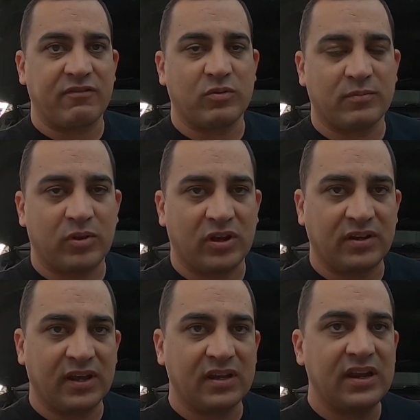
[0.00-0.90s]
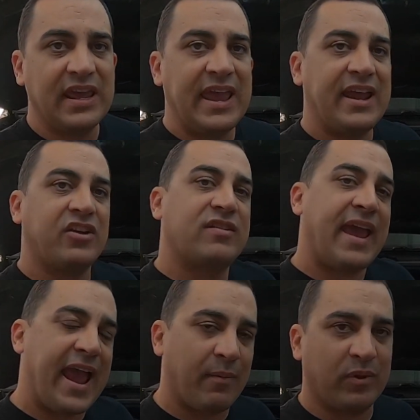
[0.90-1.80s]
with it plugged in, and your
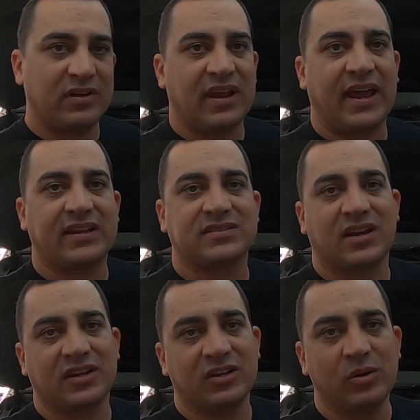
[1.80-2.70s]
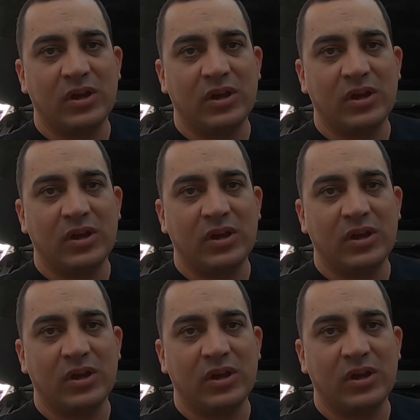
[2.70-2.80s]
tablet dies on you.